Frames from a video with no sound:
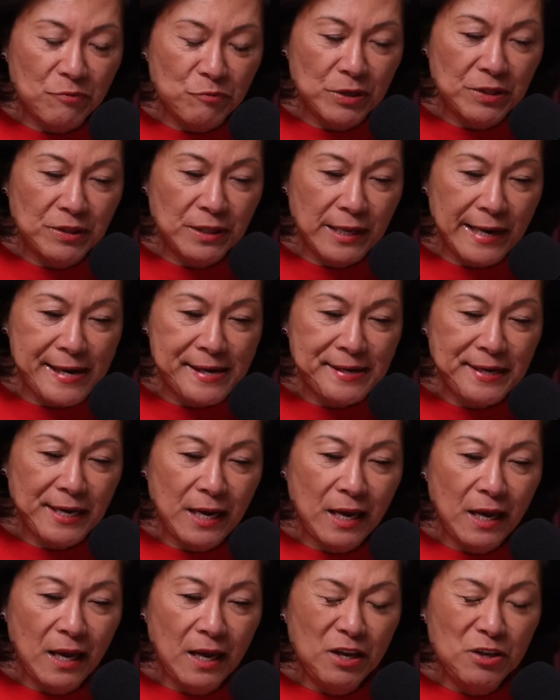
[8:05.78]
with that.
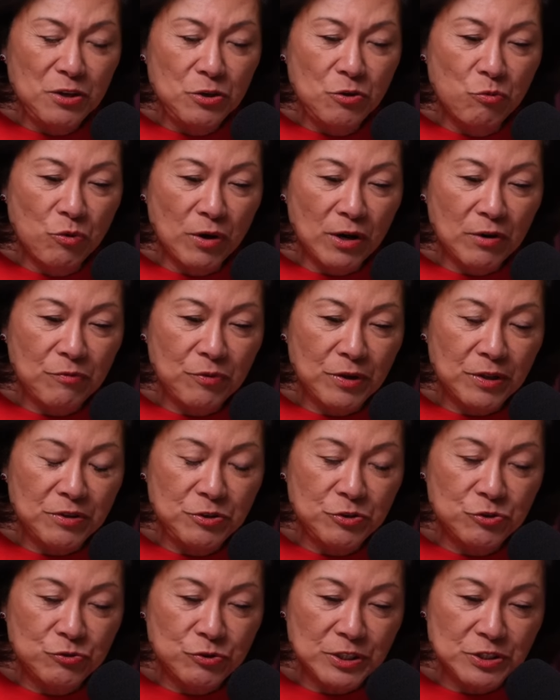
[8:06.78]
You work with
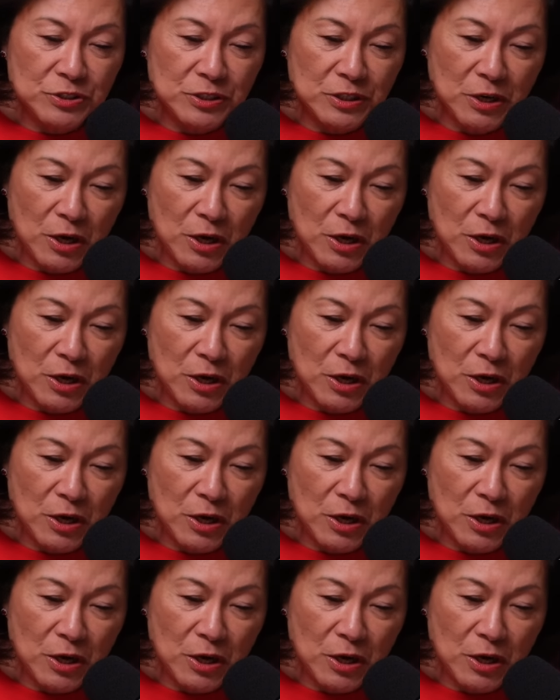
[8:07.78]
nutrition